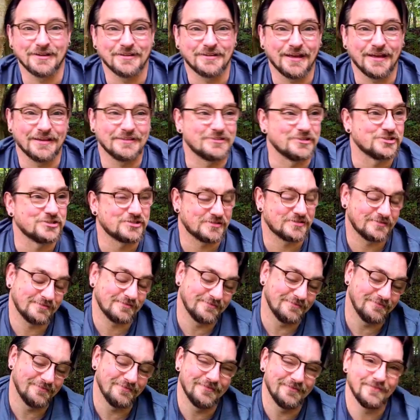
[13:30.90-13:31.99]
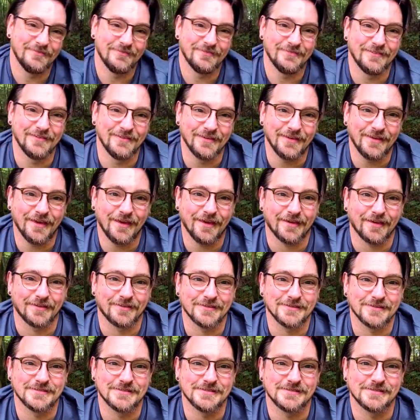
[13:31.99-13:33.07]
just, yeah,
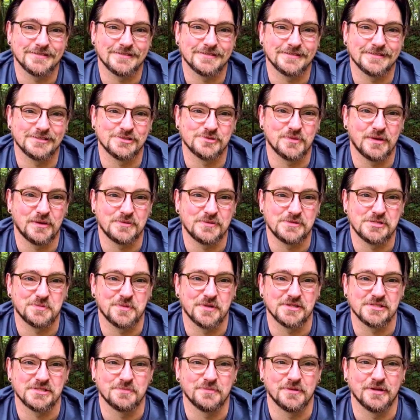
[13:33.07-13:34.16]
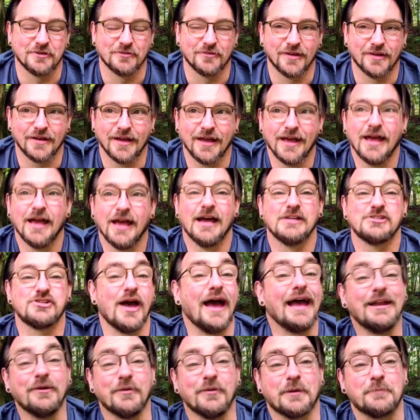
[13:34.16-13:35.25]
this is where we're supposed to be, right? So
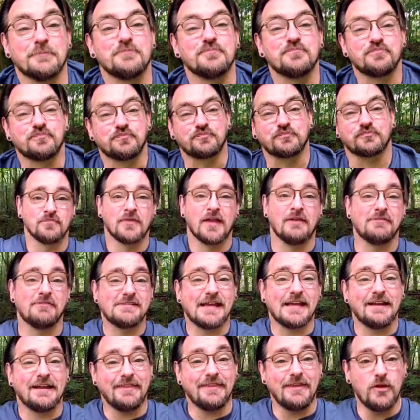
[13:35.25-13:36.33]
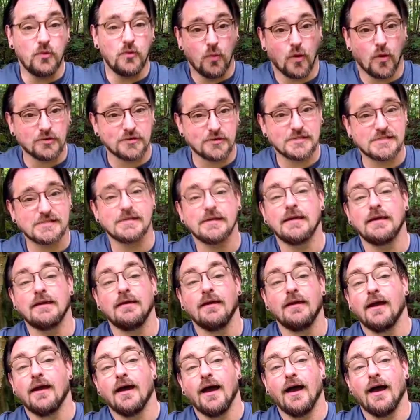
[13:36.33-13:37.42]
anyway, if there's anything you want to see
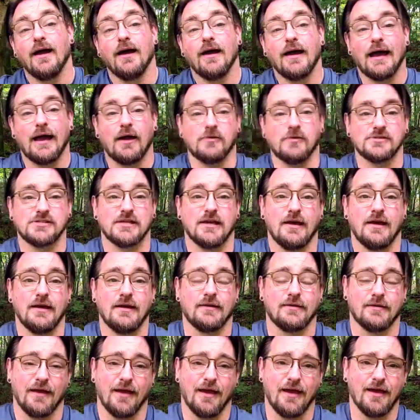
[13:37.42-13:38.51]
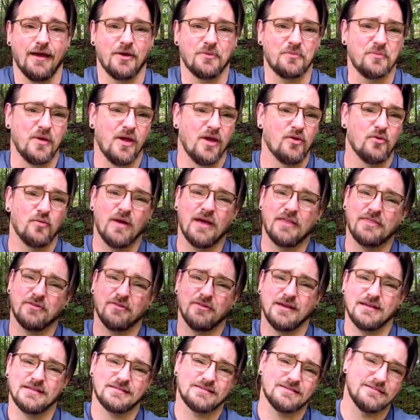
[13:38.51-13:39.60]
outside, whether
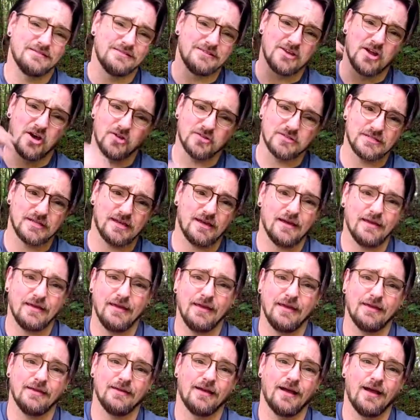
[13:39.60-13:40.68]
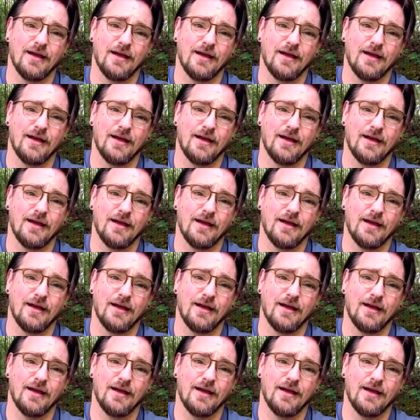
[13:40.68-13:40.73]
it's knot tying